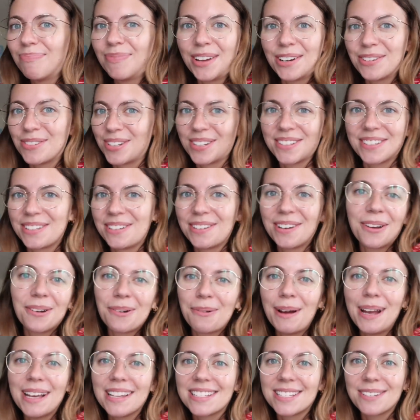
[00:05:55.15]
they're just gonna go to
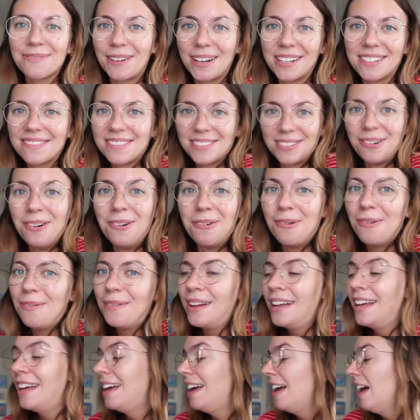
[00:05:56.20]
waste if I don't.
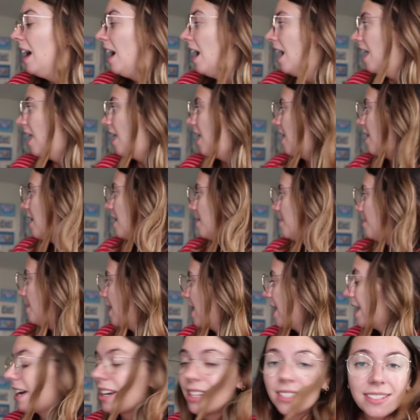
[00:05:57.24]
Um,
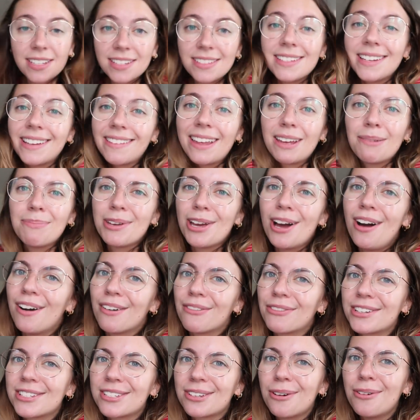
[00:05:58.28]
and Disney laid me
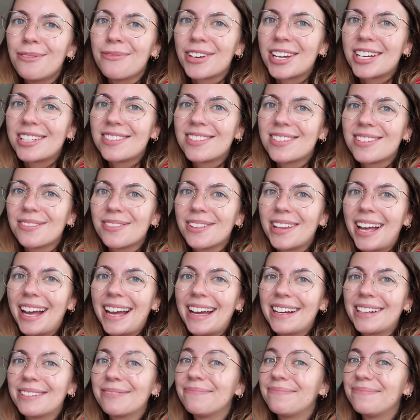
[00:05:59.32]
off because of COVID. So
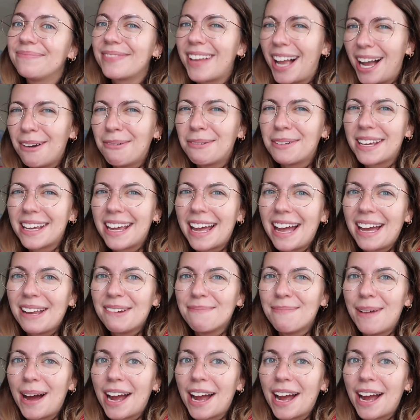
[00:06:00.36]
like I wanna get